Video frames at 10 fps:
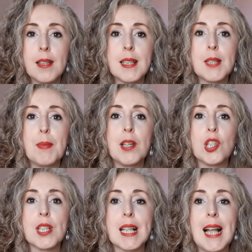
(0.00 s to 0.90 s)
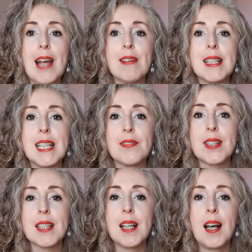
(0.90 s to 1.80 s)
the spacious clarity of the
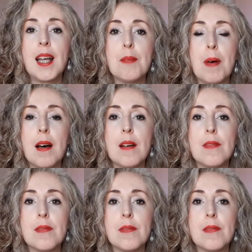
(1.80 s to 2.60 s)
sky above,